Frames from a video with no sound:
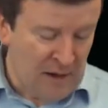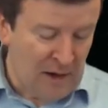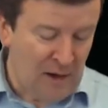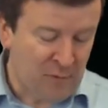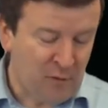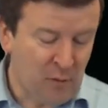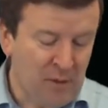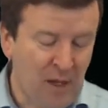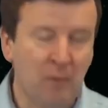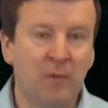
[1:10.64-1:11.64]
have to
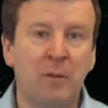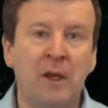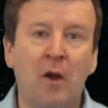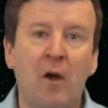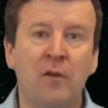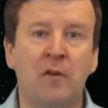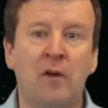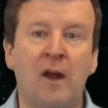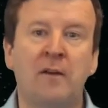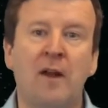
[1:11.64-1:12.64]
be able to be
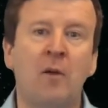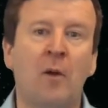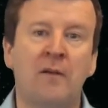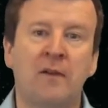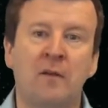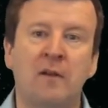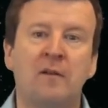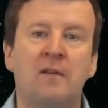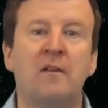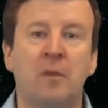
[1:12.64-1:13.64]
concentrated, otherwise they'll
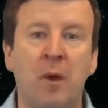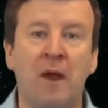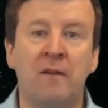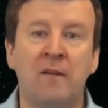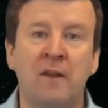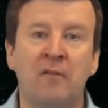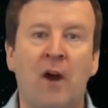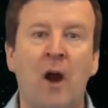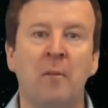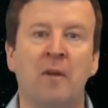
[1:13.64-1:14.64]
just dissipate in the
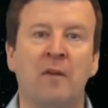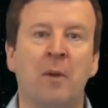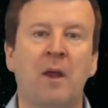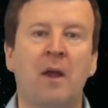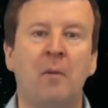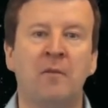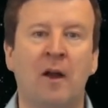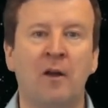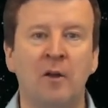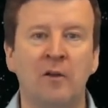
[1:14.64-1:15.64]
environment. They'll become
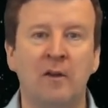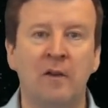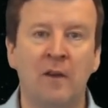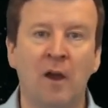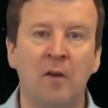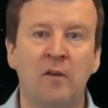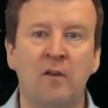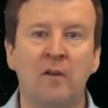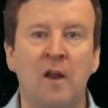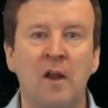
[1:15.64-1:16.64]
diluted in the
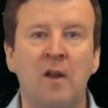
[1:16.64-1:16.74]
oceans.